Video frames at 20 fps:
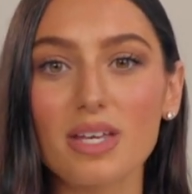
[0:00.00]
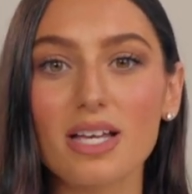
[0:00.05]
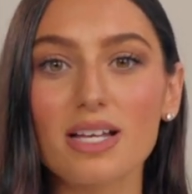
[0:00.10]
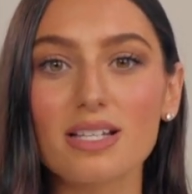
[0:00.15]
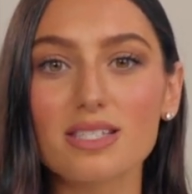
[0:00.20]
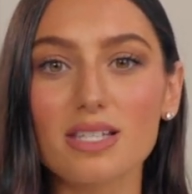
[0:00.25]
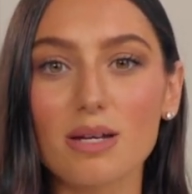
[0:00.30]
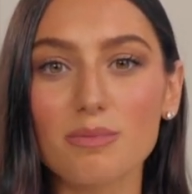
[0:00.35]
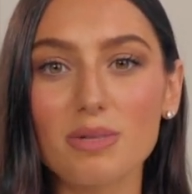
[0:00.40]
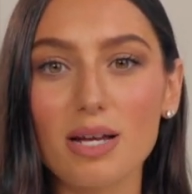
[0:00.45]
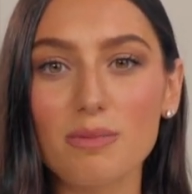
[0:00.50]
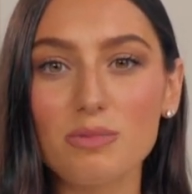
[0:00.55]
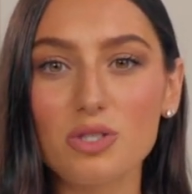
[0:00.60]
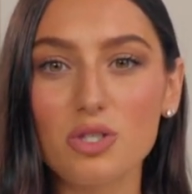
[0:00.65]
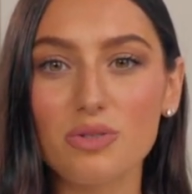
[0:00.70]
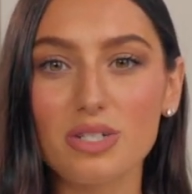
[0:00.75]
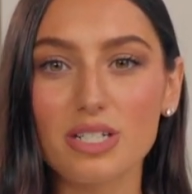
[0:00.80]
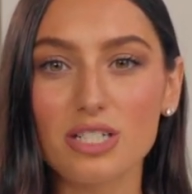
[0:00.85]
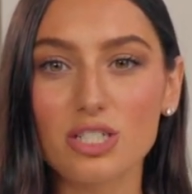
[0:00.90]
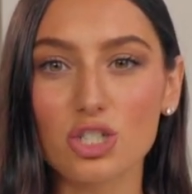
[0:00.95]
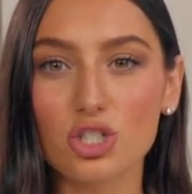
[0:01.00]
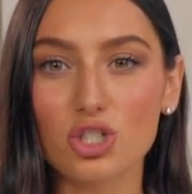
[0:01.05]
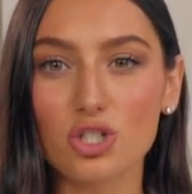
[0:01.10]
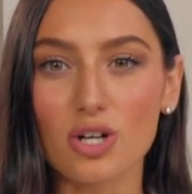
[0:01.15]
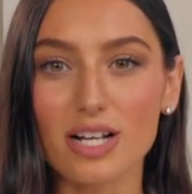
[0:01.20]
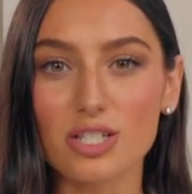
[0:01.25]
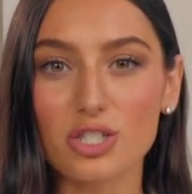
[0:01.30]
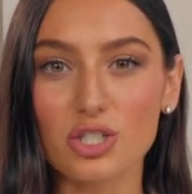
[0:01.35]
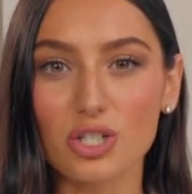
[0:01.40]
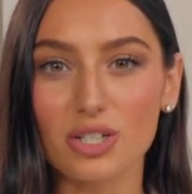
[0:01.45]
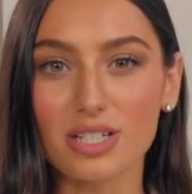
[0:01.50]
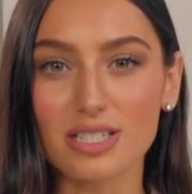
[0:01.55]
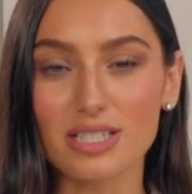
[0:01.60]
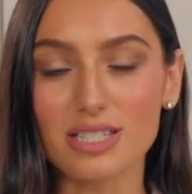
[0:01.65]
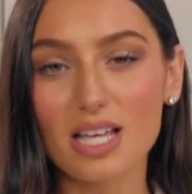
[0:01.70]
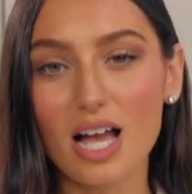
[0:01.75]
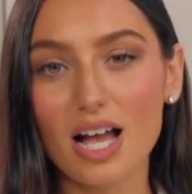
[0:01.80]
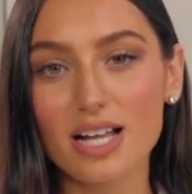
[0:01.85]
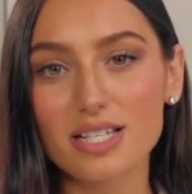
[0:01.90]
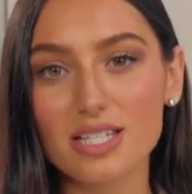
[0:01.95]
Sometimes you need to try certain
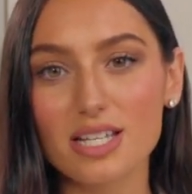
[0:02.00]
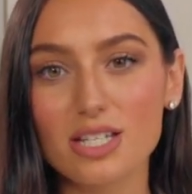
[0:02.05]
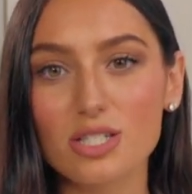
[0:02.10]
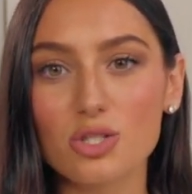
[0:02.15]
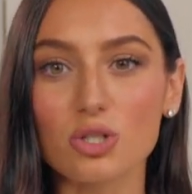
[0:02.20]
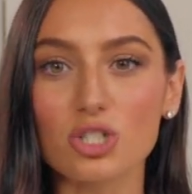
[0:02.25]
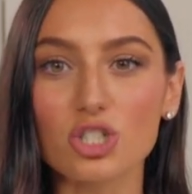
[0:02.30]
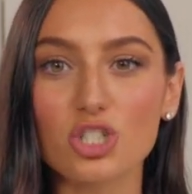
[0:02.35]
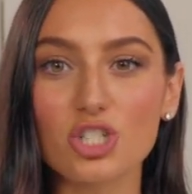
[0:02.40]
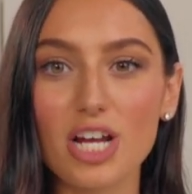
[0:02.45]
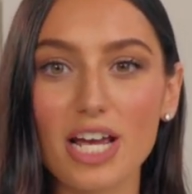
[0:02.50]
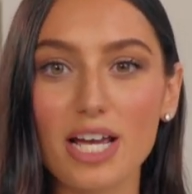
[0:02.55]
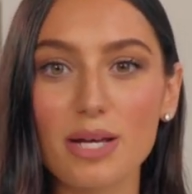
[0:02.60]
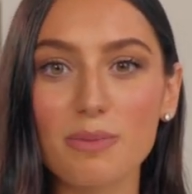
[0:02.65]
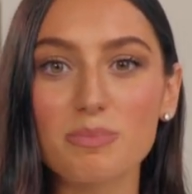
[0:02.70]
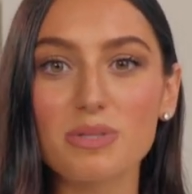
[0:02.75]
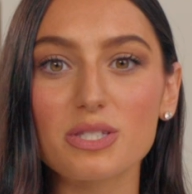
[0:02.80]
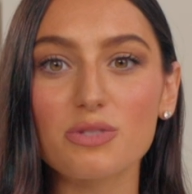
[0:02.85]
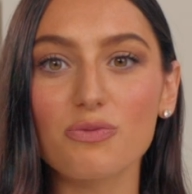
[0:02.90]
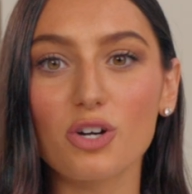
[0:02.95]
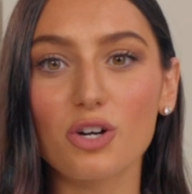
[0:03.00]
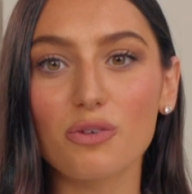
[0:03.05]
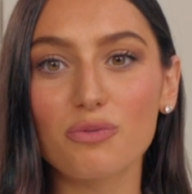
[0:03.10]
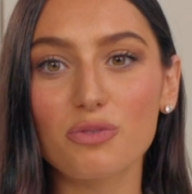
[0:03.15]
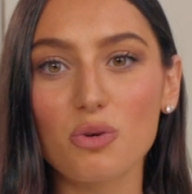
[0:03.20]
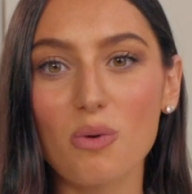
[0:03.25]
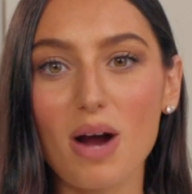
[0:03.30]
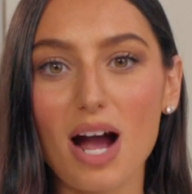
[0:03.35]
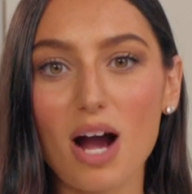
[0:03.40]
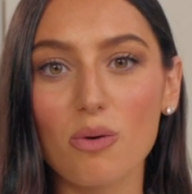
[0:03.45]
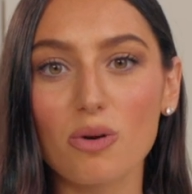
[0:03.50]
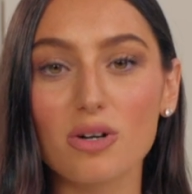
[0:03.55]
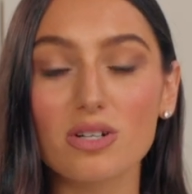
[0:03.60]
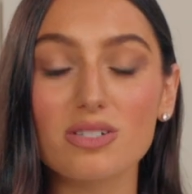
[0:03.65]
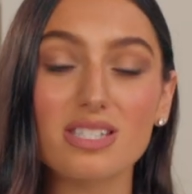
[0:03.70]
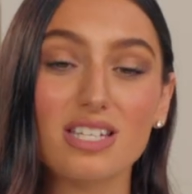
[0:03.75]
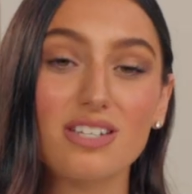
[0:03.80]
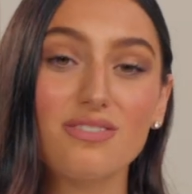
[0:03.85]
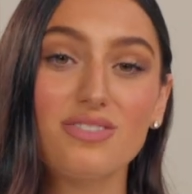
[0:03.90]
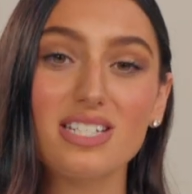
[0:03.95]
sizes or shapes for a few
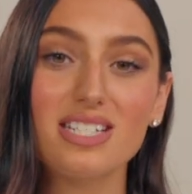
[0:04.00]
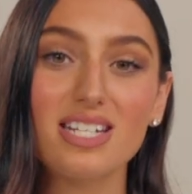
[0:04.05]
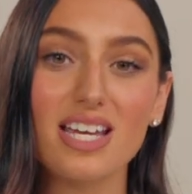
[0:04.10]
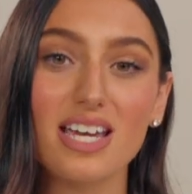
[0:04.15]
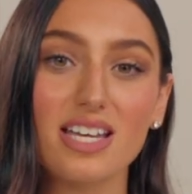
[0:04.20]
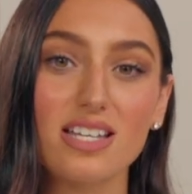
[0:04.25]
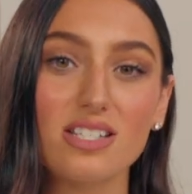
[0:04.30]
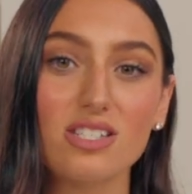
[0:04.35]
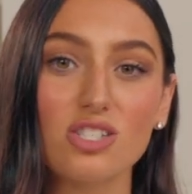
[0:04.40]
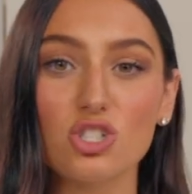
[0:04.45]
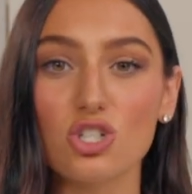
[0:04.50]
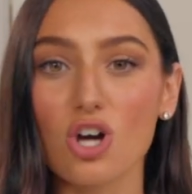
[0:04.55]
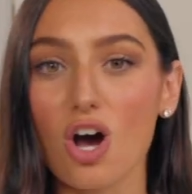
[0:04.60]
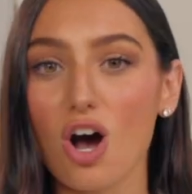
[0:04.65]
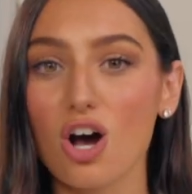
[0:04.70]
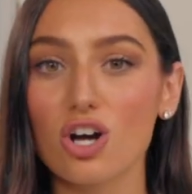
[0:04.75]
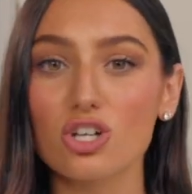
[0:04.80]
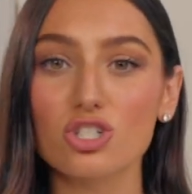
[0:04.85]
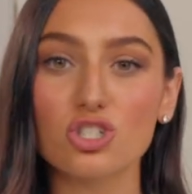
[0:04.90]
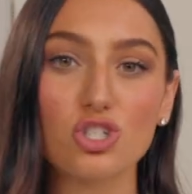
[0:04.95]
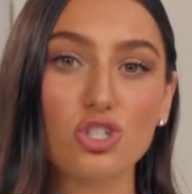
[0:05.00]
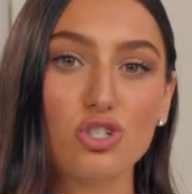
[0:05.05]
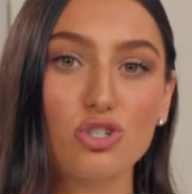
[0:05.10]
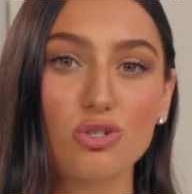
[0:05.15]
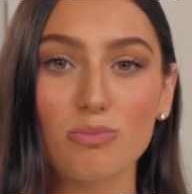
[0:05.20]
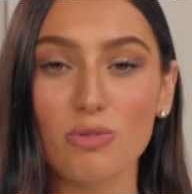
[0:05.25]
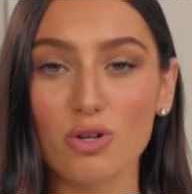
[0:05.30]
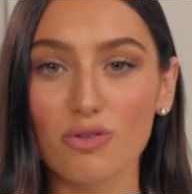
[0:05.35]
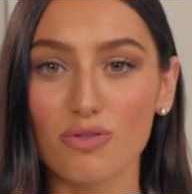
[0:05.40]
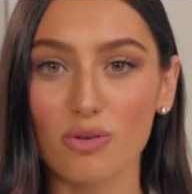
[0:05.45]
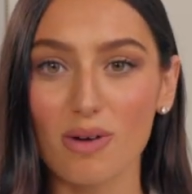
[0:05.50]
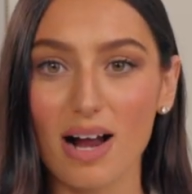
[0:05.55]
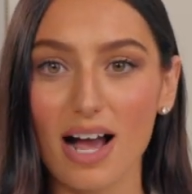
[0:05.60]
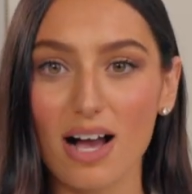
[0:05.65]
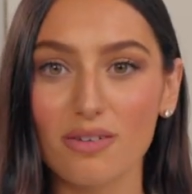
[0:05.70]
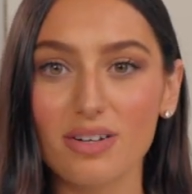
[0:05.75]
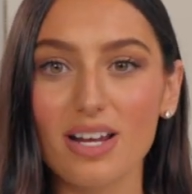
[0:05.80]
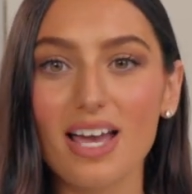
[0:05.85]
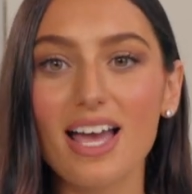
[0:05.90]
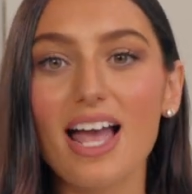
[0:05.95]
hours, even days, talk, chew, move
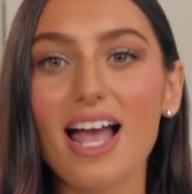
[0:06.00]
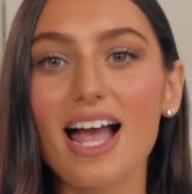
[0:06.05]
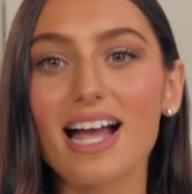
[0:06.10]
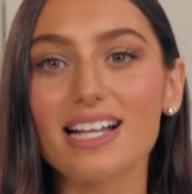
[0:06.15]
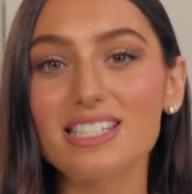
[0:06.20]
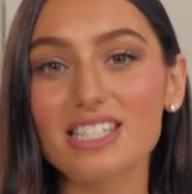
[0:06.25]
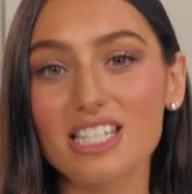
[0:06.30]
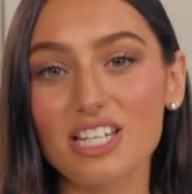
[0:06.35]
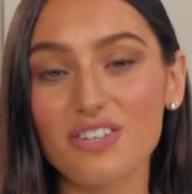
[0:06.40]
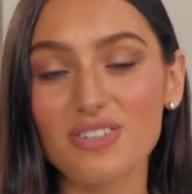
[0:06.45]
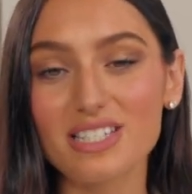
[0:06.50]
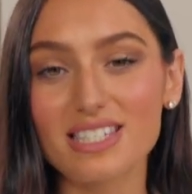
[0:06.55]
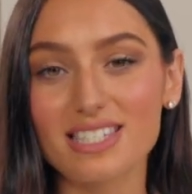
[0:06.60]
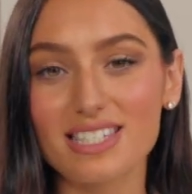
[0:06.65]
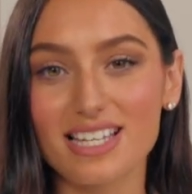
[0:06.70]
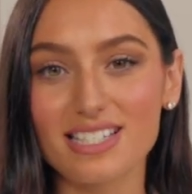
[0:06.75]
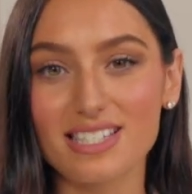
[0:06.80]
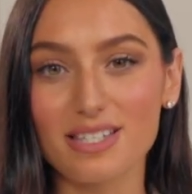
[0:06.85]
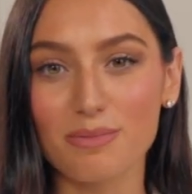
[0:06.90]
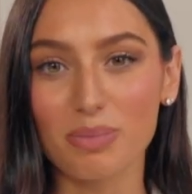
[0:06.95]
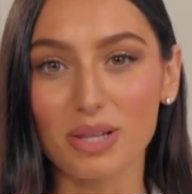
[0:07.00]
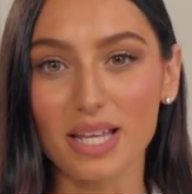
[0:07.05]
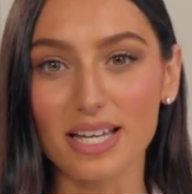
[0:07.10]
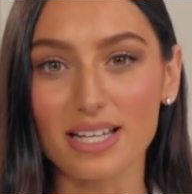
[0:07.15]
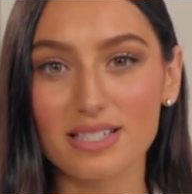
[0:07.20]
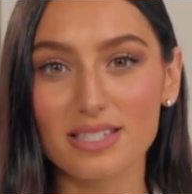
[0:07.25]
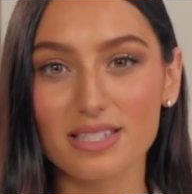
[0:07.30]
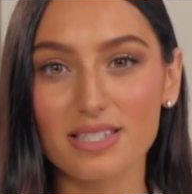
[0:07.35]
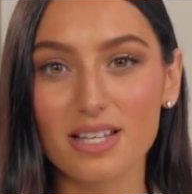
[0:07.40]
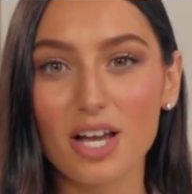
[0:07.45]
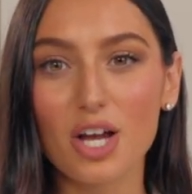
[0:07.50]
around, and see if it stays in place.